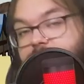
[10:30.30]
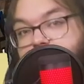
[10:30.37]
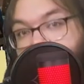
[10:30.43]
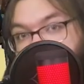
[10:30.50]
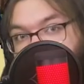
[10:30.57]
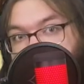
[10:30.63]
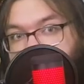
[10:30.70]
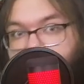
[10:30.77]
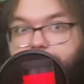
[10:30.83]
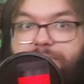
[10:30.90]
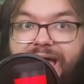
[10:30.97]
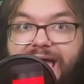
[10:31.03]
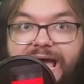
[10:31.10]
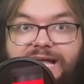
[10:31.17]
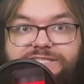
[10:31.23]
pop up the
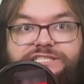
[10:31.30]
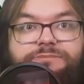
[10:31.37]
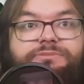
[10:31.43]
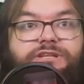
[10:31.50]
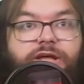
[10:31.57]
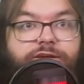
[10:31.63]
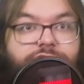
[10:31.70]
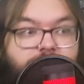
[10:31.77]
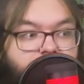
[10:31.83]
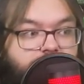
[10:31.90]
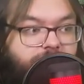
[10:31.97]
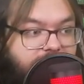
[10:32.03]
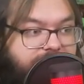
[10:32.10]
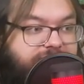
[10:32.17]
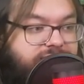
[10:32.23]
badge and be like,
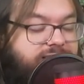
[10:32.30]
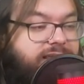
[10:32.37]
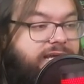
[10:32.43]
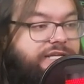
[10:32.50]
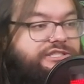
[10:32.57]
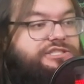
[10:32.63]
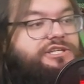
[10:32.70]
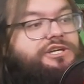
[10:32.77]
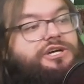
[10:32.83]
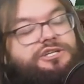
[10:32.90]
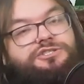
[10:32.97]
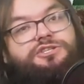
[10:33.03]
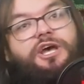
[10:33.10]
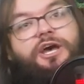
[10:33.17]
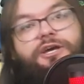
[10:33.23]

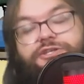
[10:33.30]
congratulations,